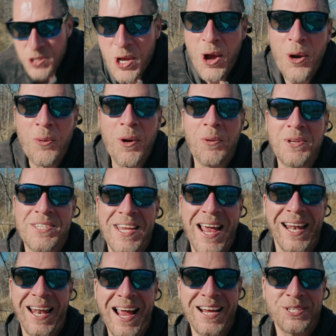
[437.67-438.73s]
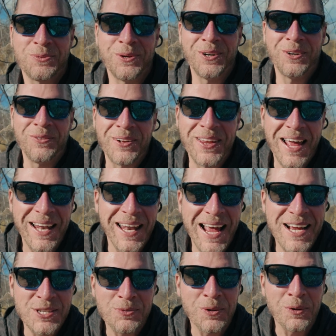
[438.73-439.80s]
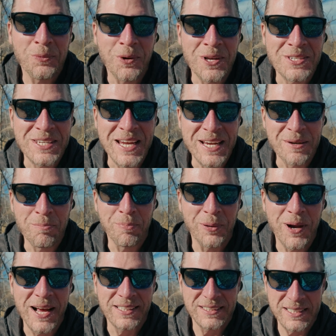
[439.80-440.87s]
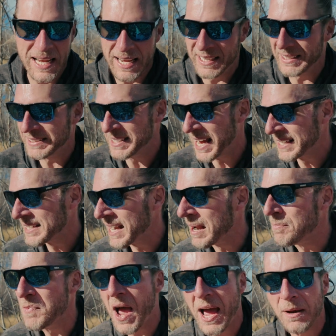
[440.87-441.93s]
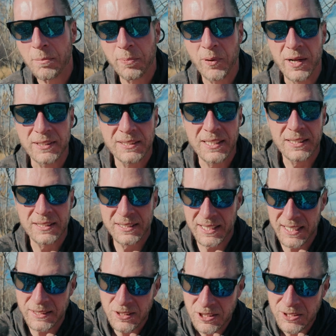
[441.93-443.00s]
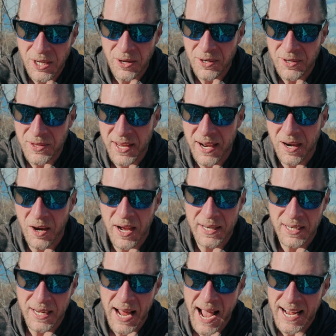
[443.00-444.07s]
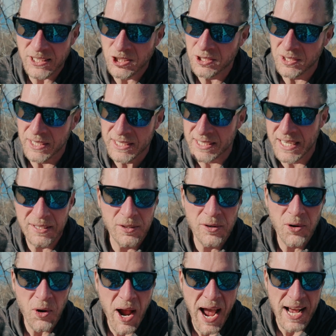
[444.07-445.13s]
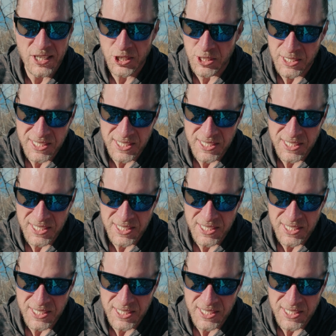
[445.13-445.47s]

So what was that last word? Well, that last word was impressed. And it's not that I'm not impressed. It did stutter there, and it actually didn't crash.